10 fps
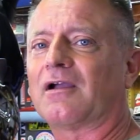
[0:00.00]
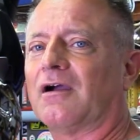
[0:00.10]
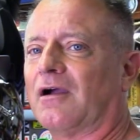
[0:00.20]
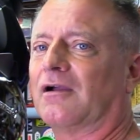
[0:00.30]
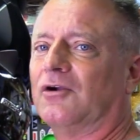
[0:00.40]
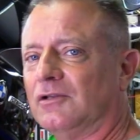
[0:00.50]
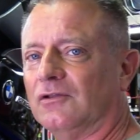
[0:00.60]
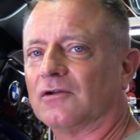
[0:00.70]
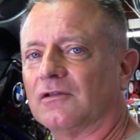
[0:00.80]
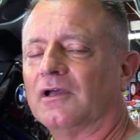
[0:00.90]
car could
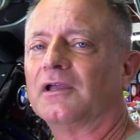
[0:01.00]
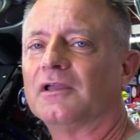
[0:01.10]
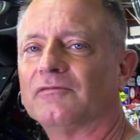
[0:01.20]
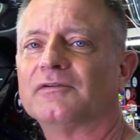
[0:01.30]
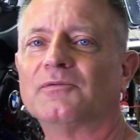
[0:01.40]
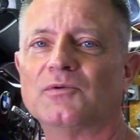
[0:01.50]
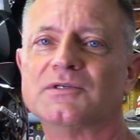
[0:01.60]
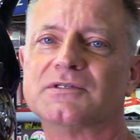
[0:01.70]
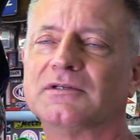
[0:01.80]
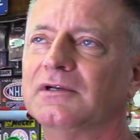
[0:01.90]
look like if it
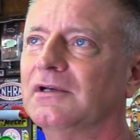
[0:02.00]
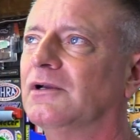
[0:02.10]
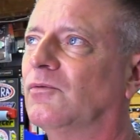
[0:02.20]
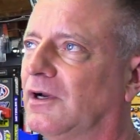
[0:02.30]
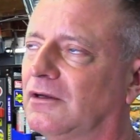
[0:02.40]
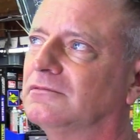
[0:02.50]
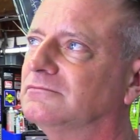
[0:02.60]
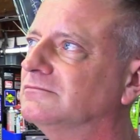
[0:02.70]
was, well,